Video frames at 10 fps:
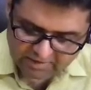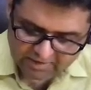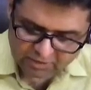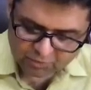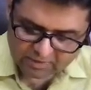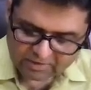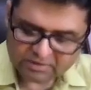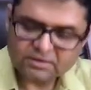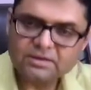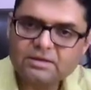And
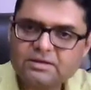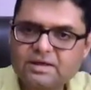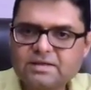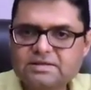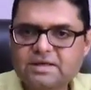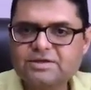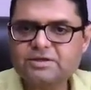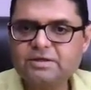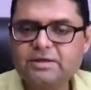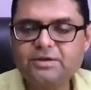12th,
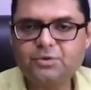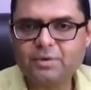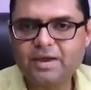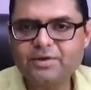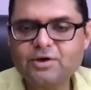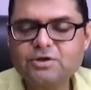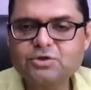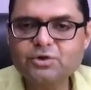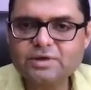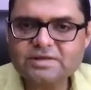translation in eukaryotes. So
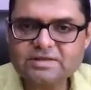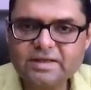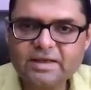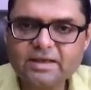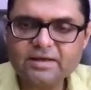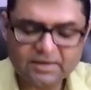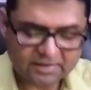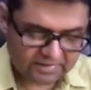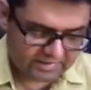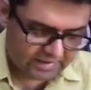you can see
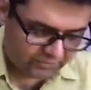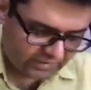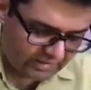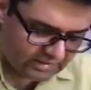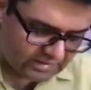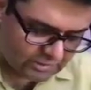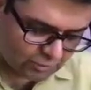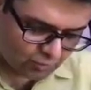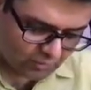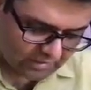that within
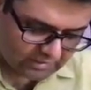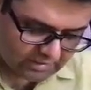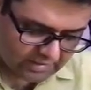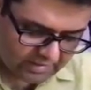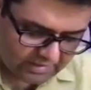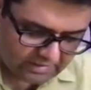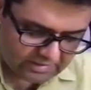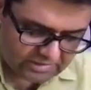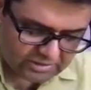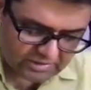this one
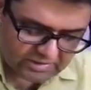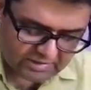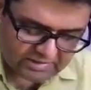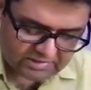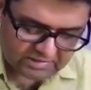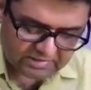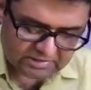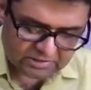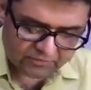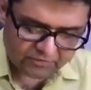line, structure and
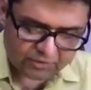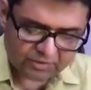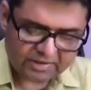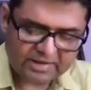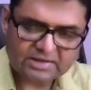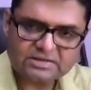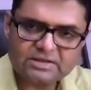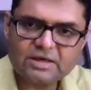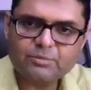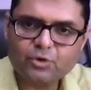synthesis of nucleic
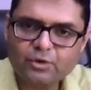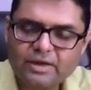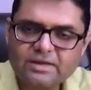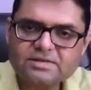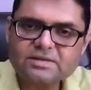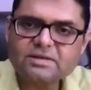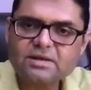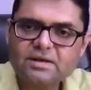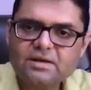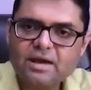acid and proteins,
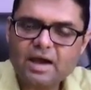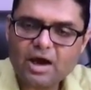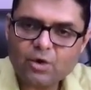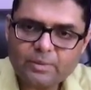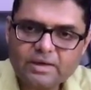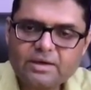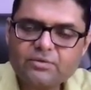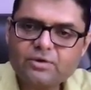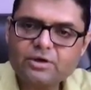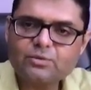how many
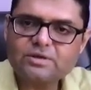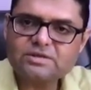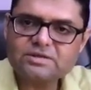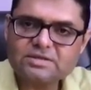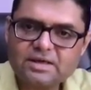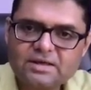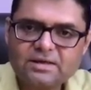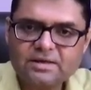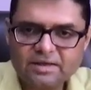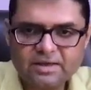different questions are
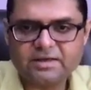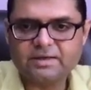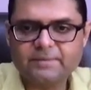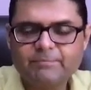hidden.